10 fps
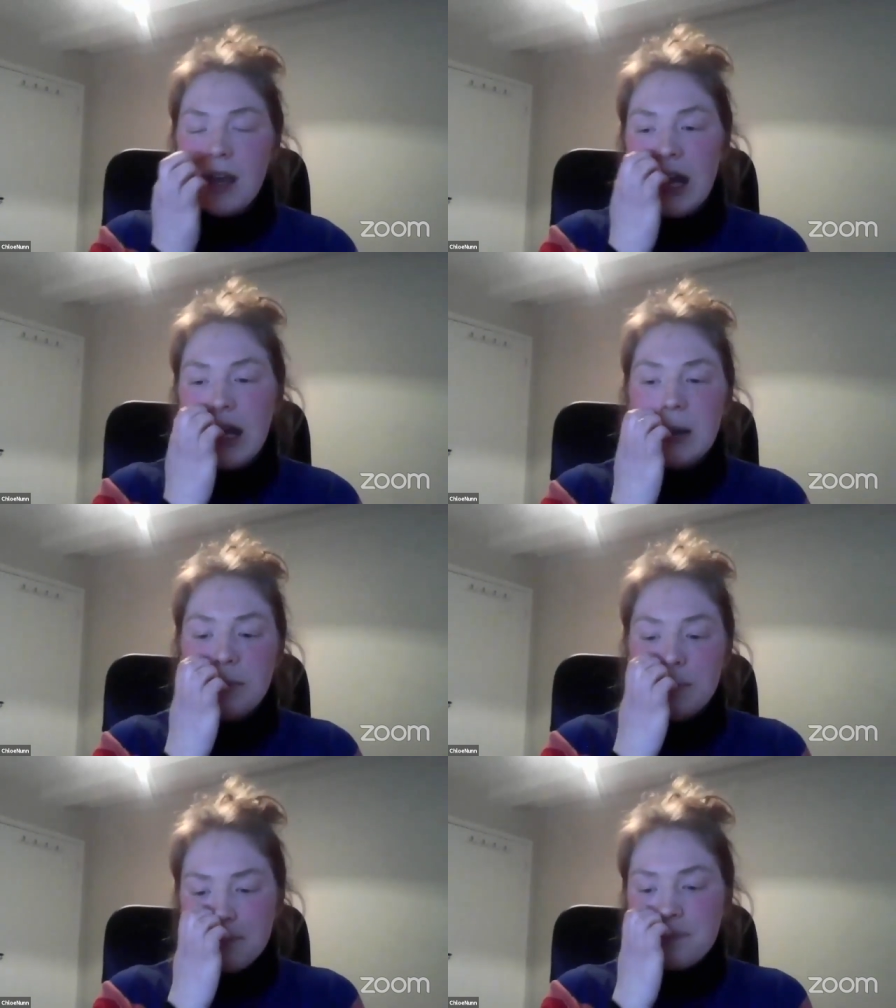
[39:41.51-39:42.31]

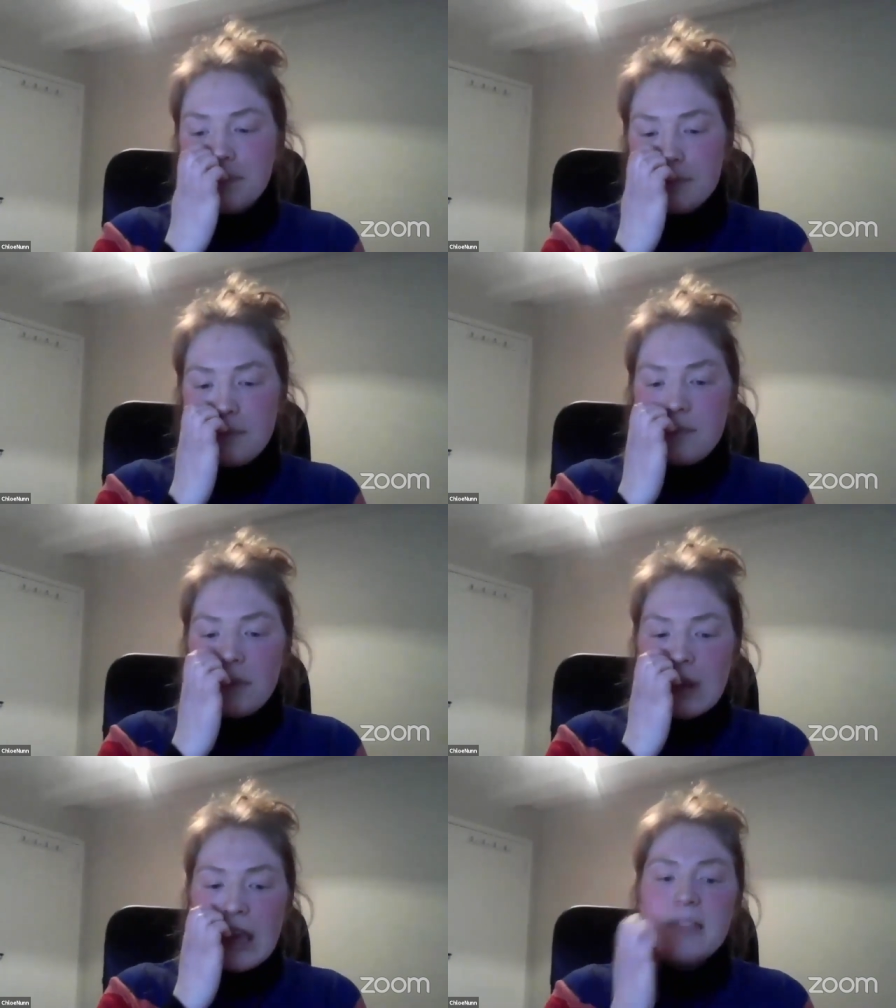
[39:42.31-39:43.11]

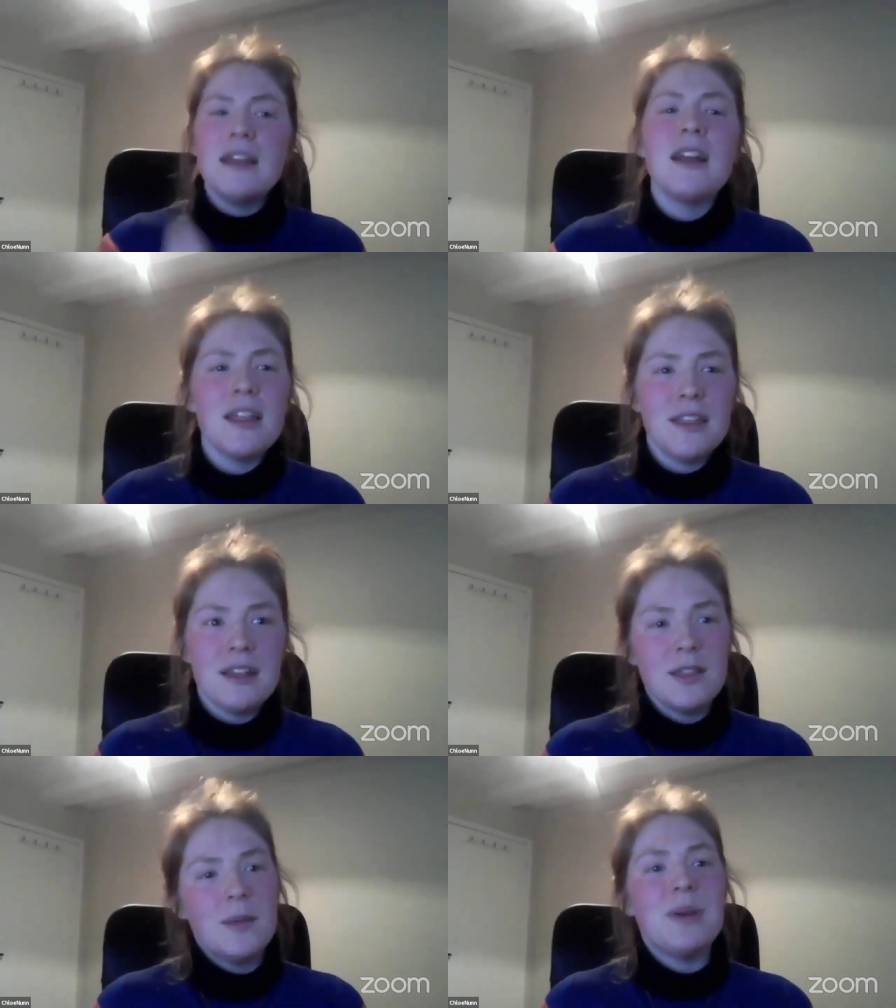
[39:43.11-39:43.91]
And then I
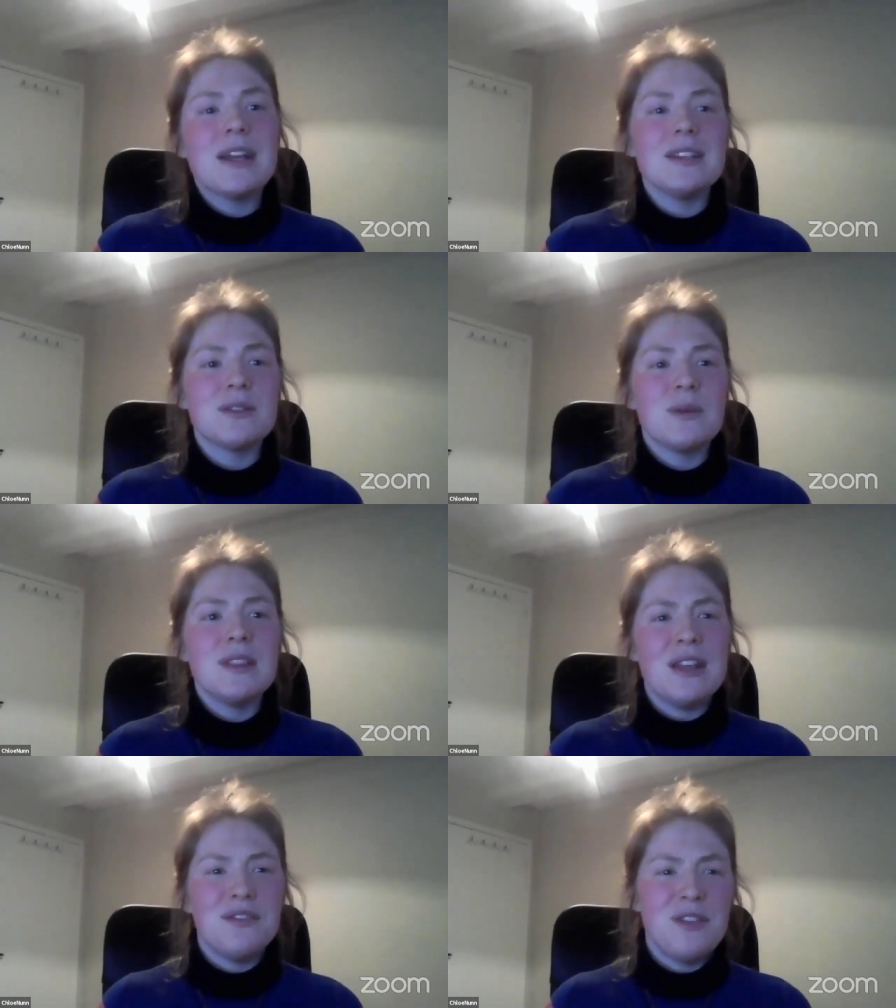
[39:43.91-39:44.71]
think the biggest
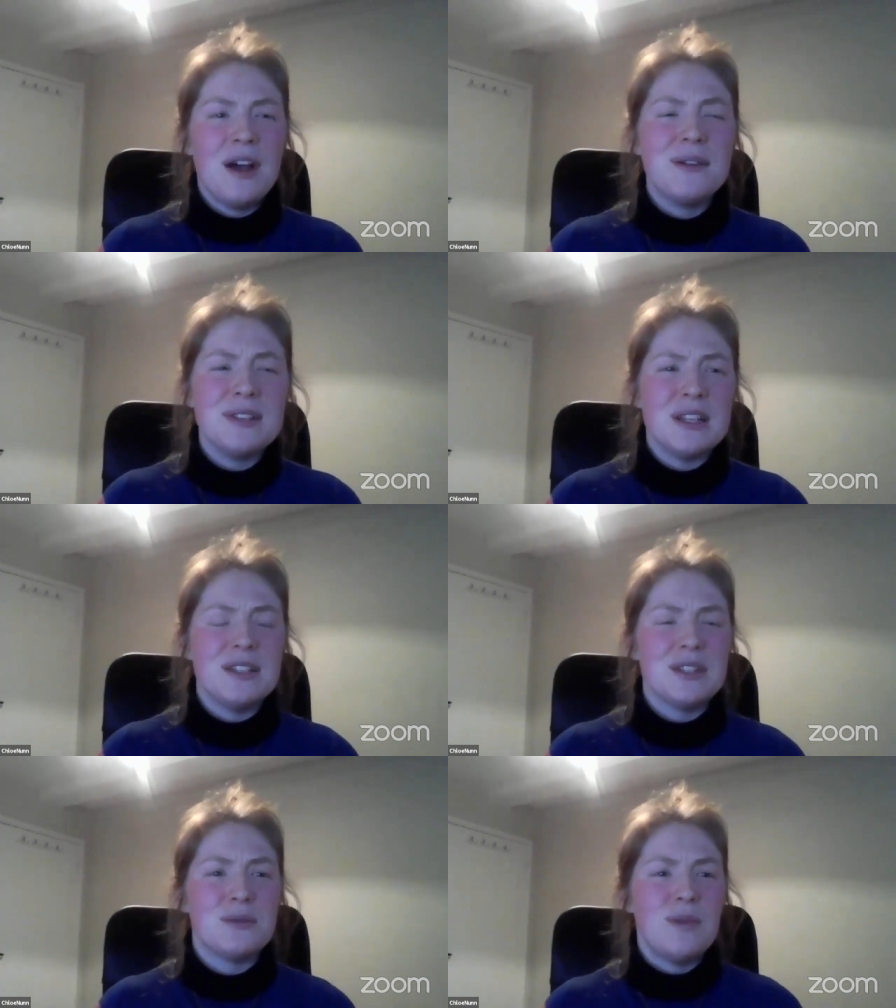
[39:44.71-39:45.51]
one they found
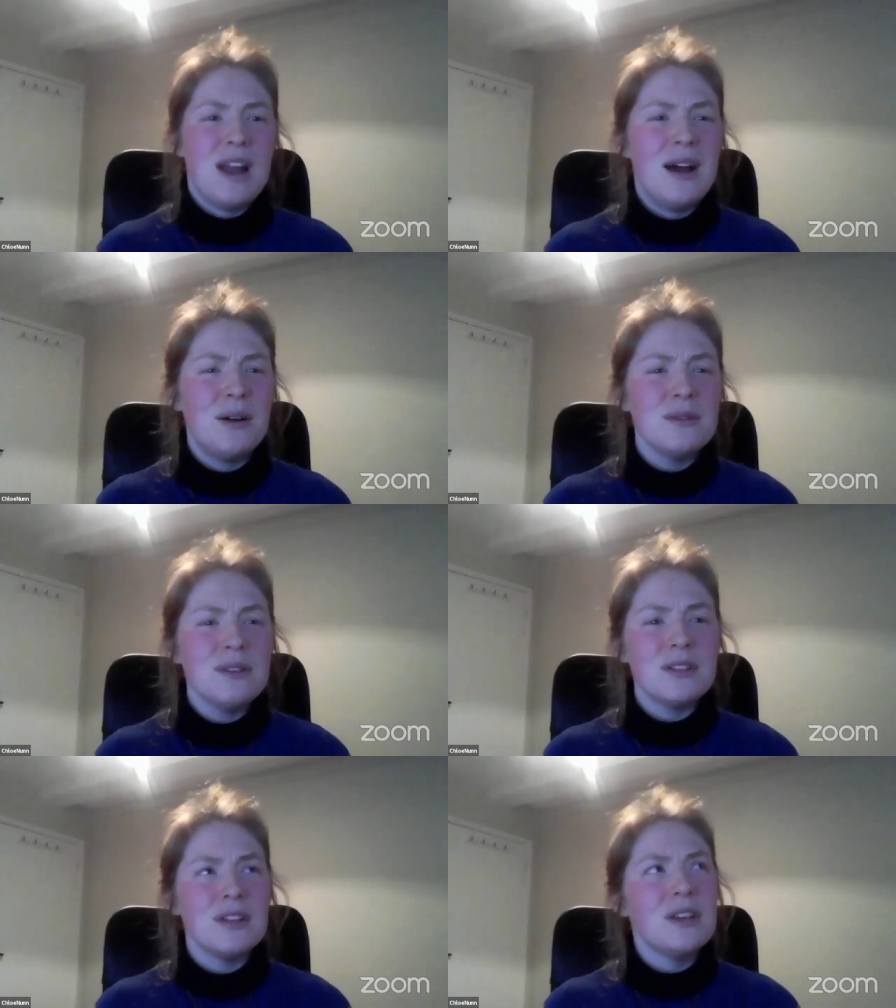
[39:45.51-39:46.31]
is
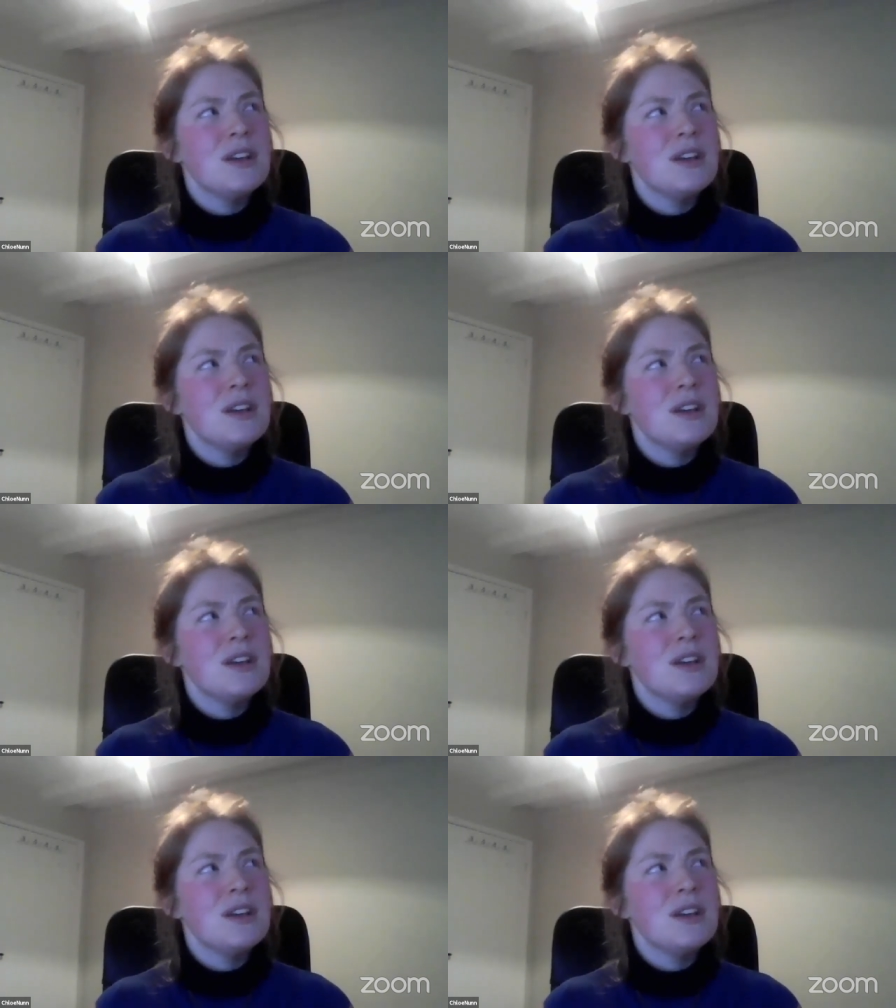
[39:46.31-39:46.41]
around